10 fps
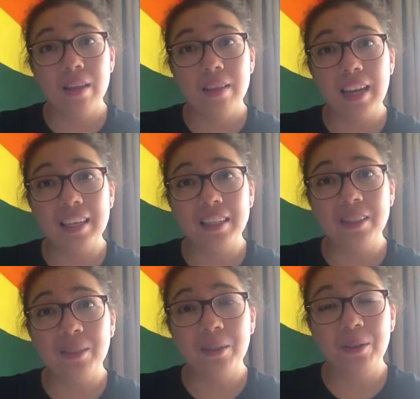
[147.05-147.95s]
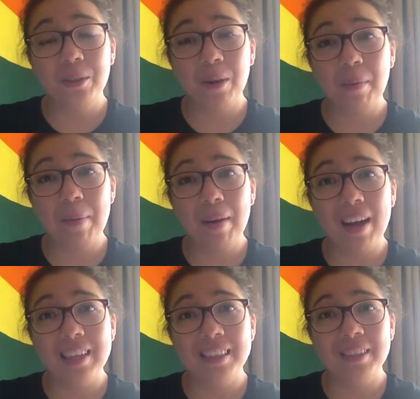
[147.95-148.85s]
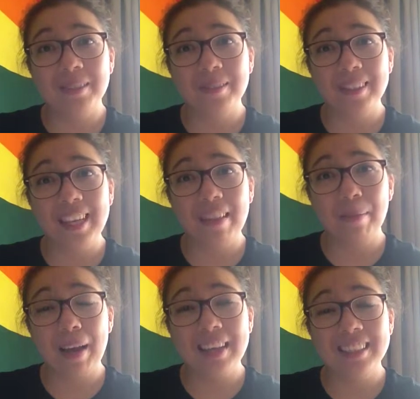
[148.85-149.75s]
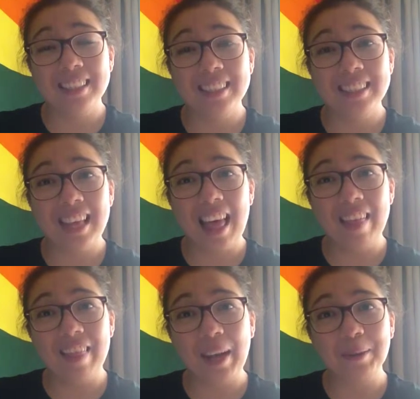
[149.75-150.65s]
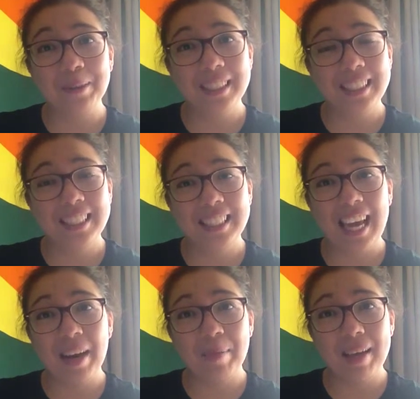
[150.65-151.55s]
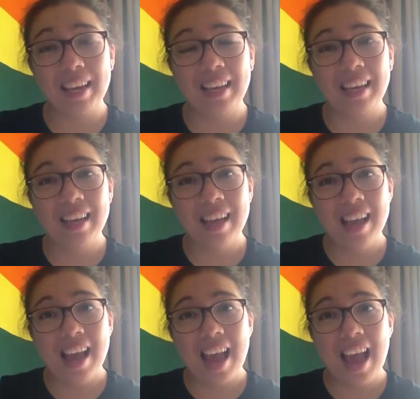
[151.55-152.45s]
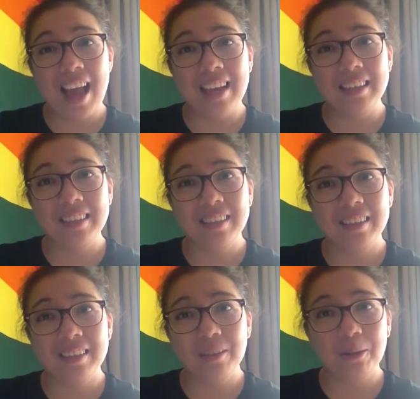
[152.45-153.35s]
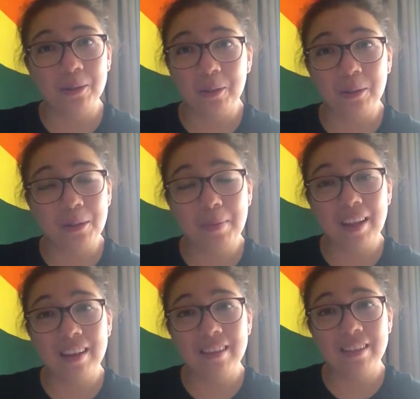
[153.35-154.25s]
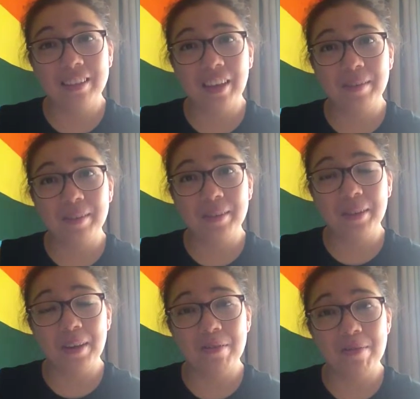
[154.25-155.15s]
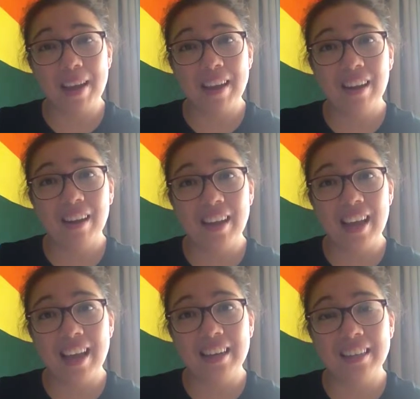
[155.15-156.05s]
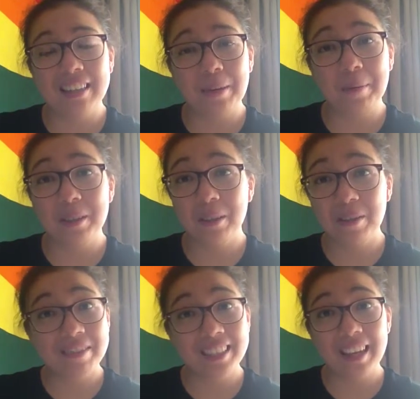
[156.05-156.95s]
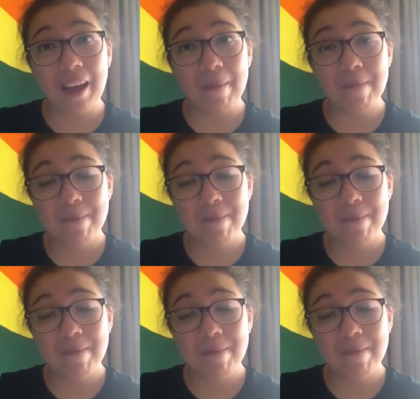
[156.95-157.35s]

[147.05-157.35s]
they just took me past all the other patients and they all just stared at me and looked at all the blood covered all over me, and it was not a fun time.